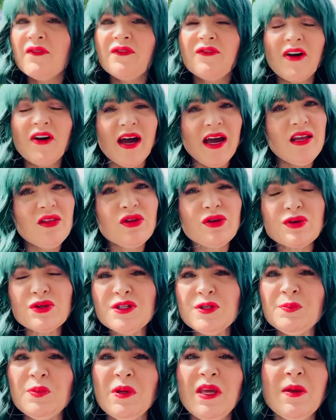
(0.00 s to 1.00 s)
Find
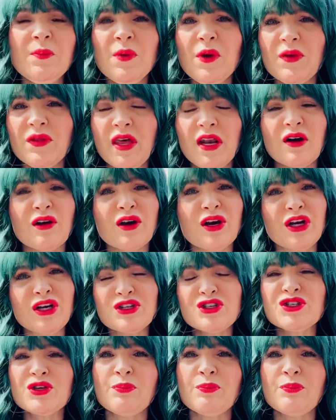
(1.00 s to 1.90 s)
those people that are going to